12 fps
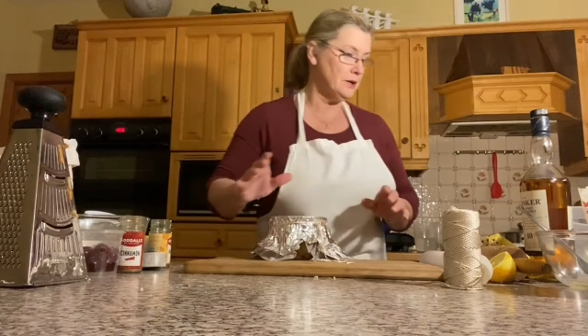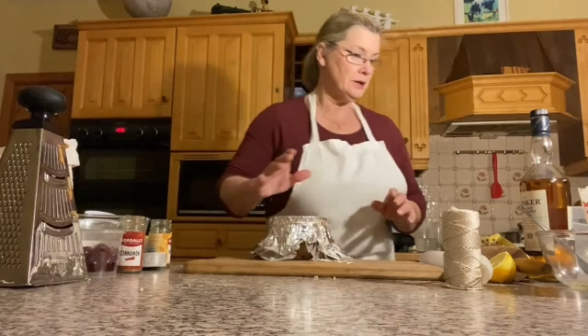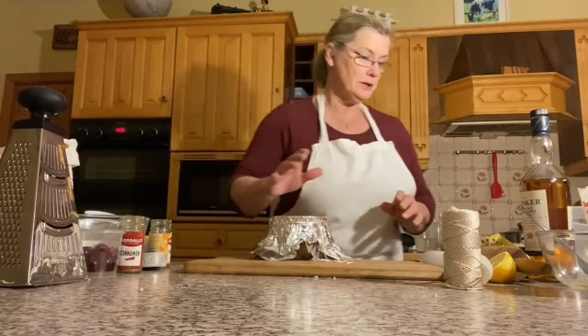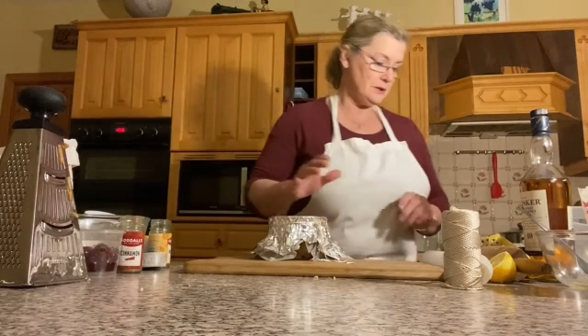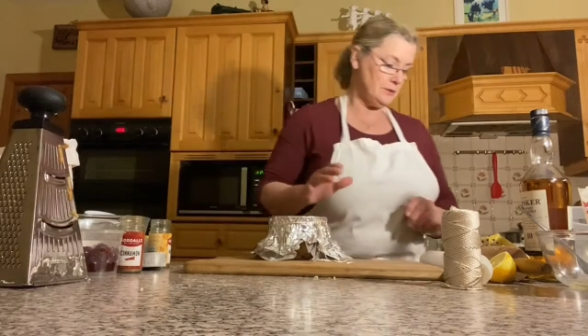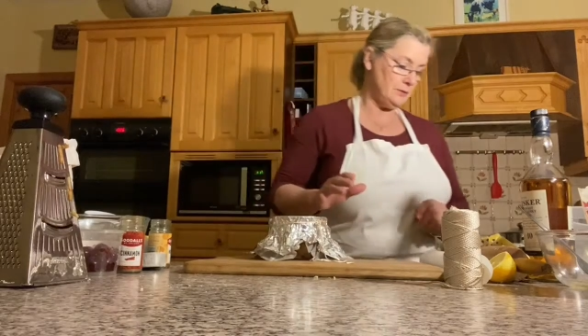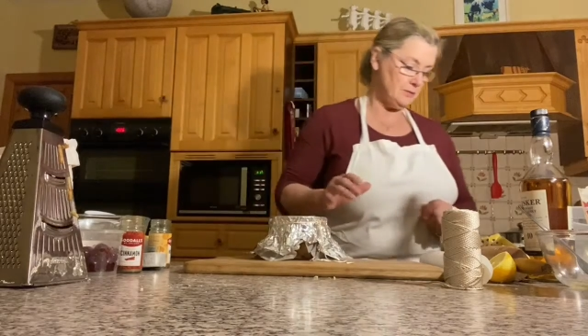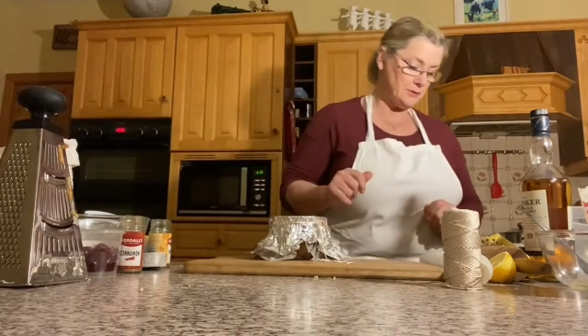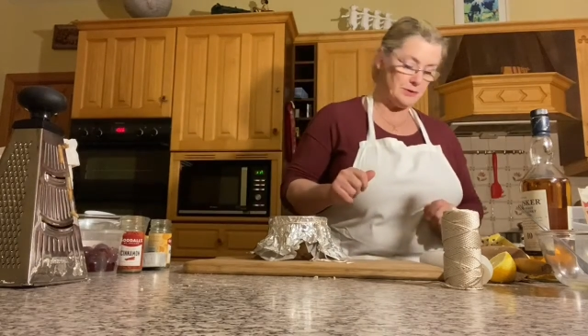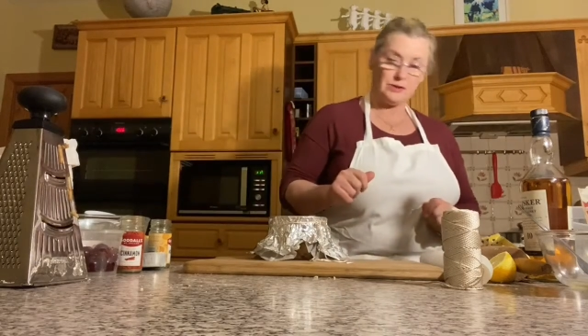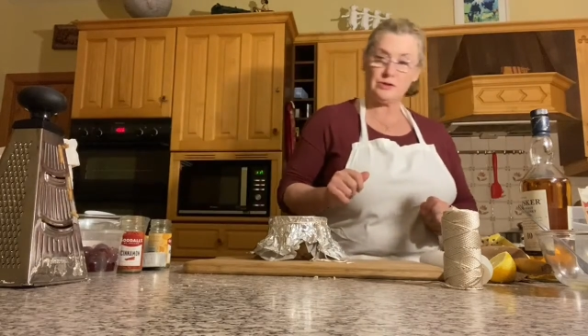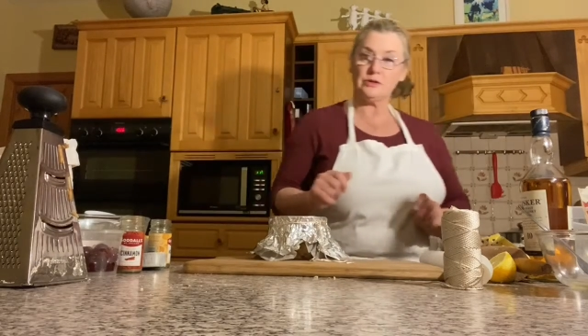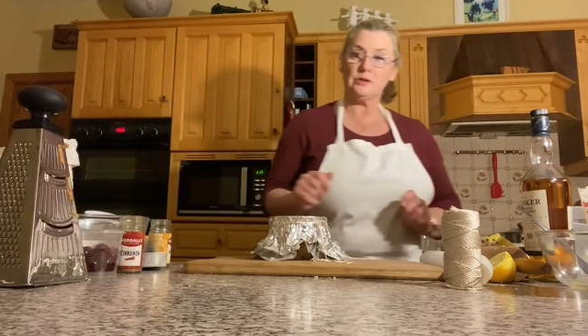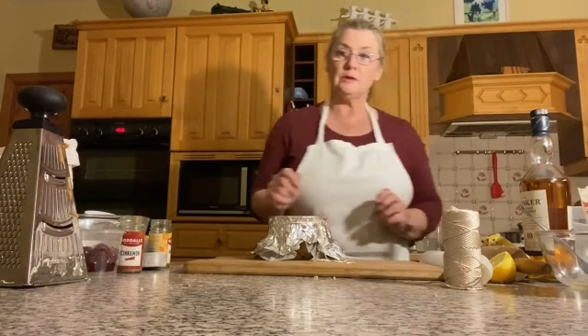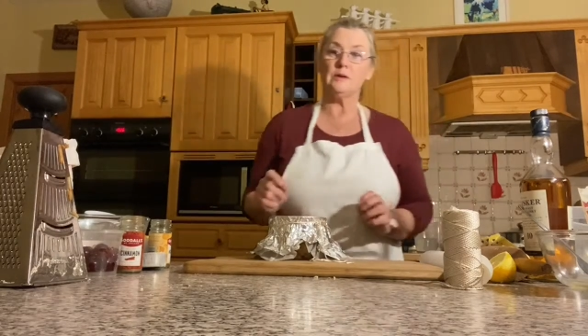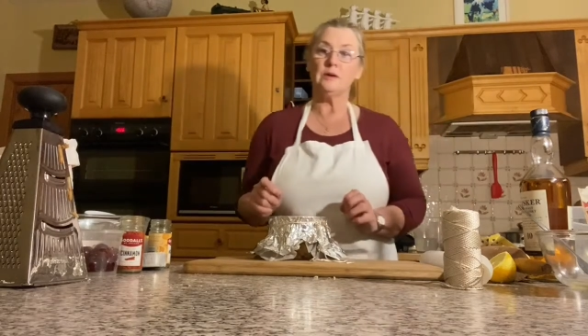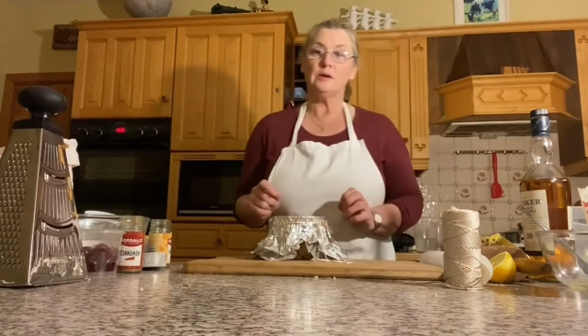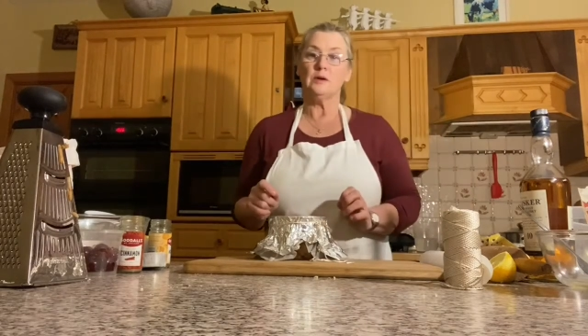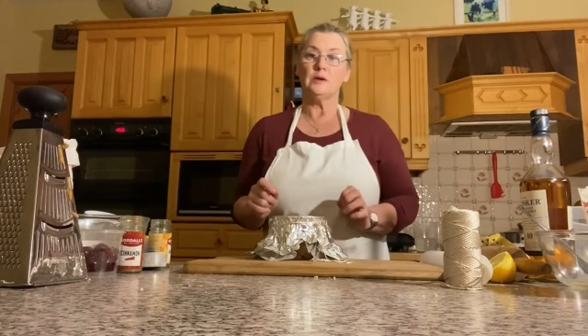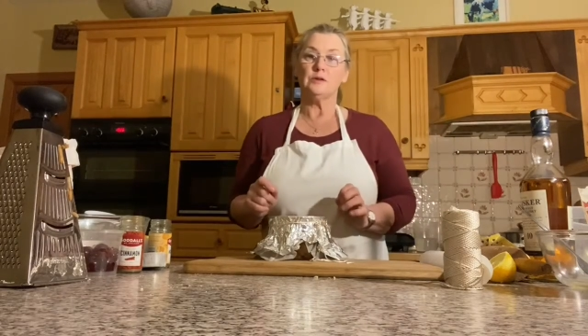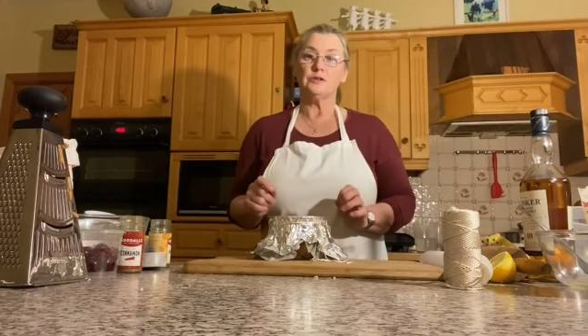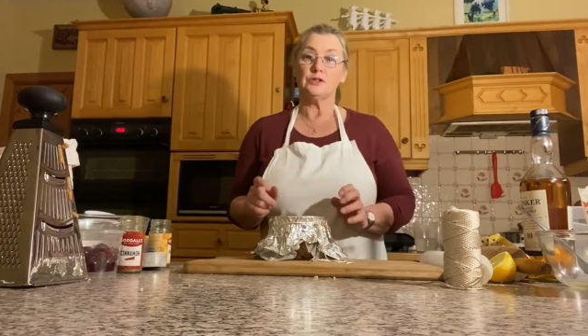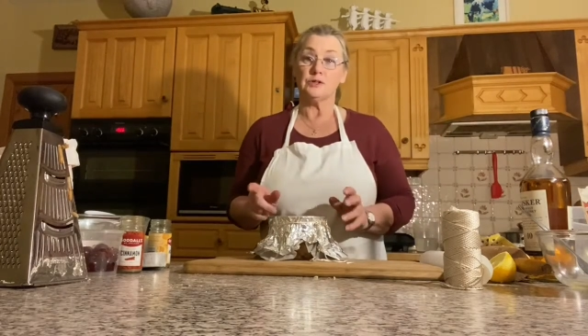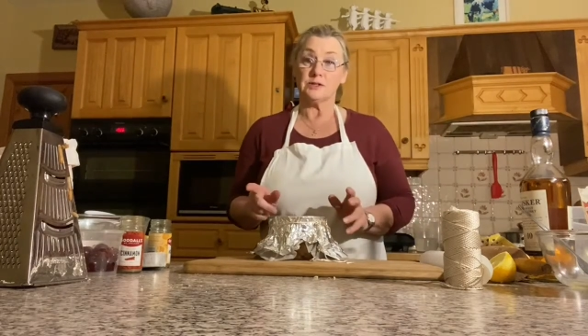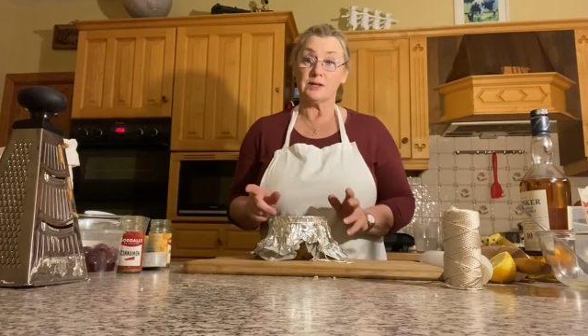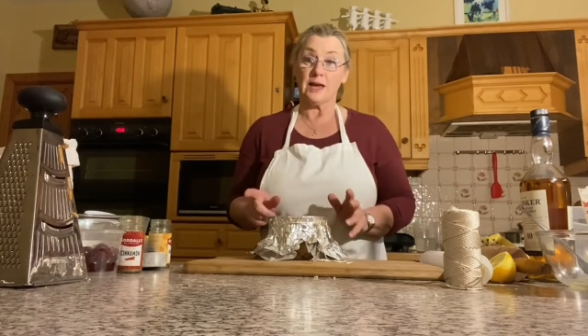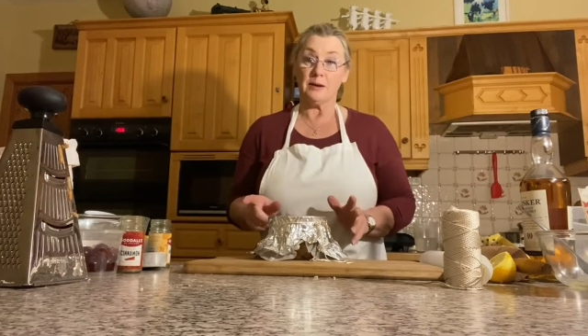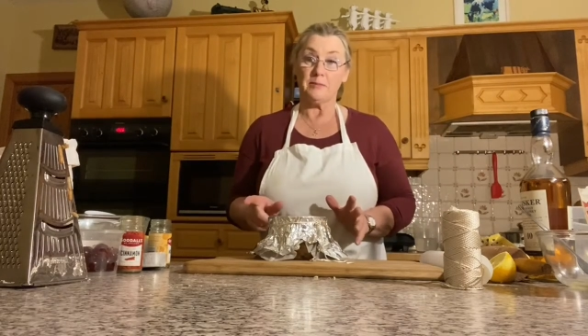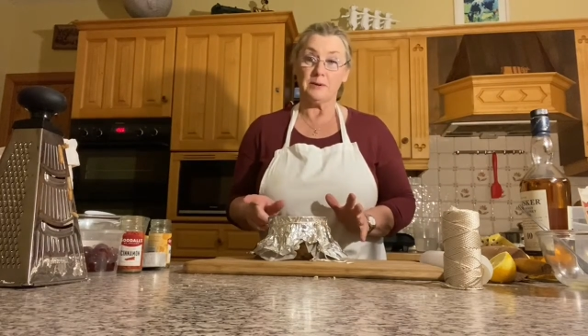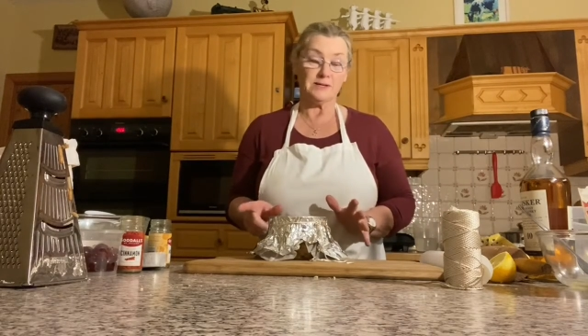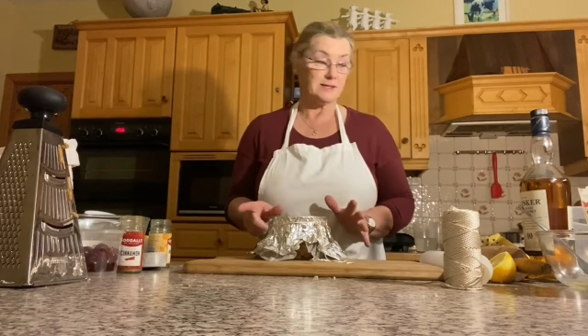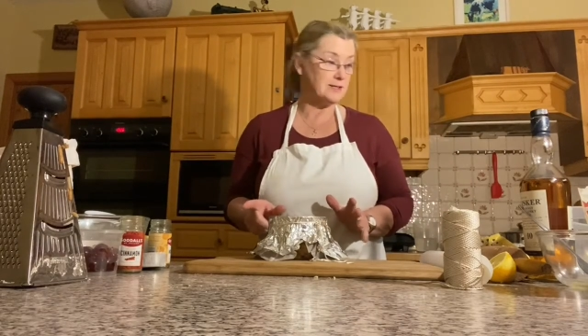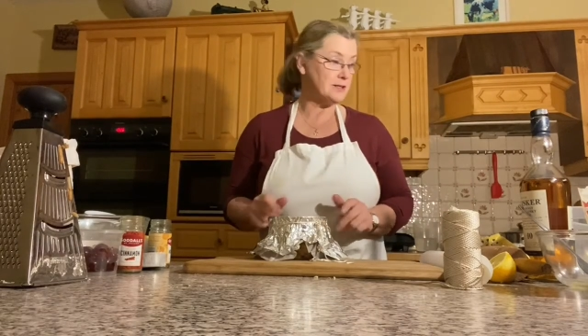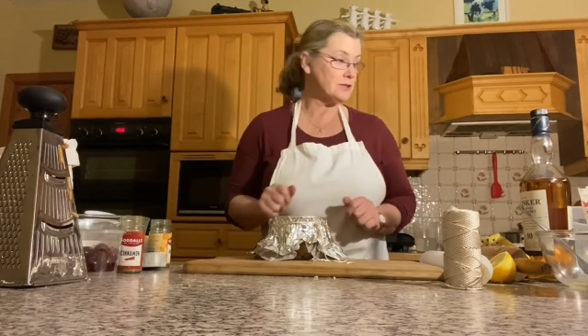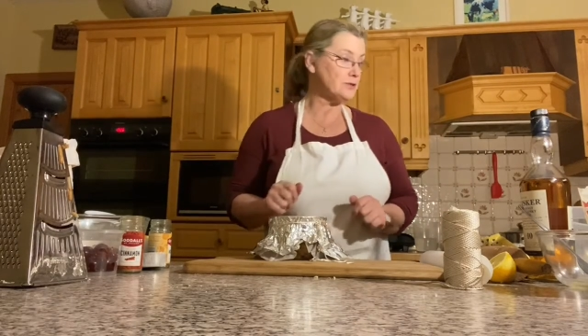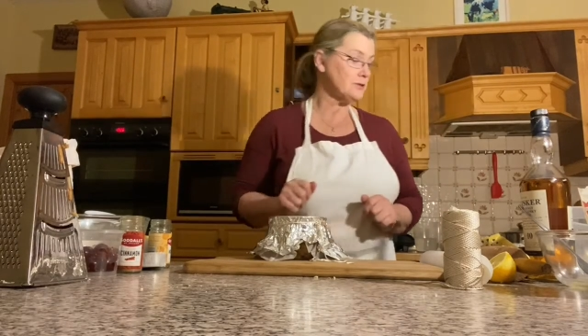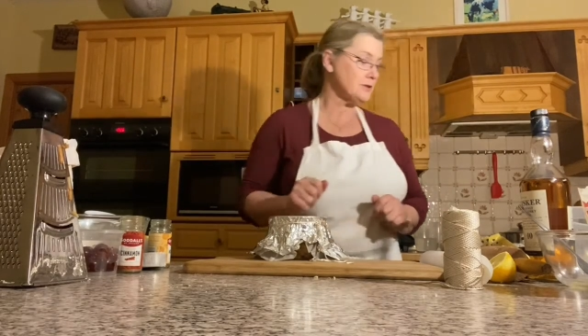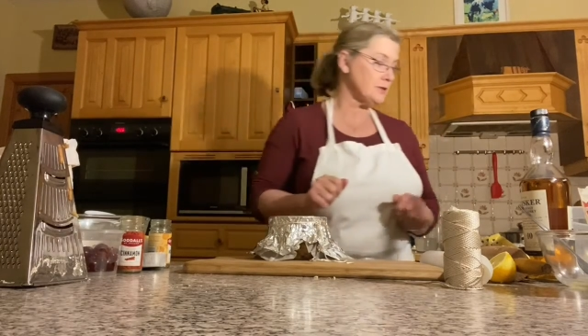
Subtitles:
Now I must just get my scissors.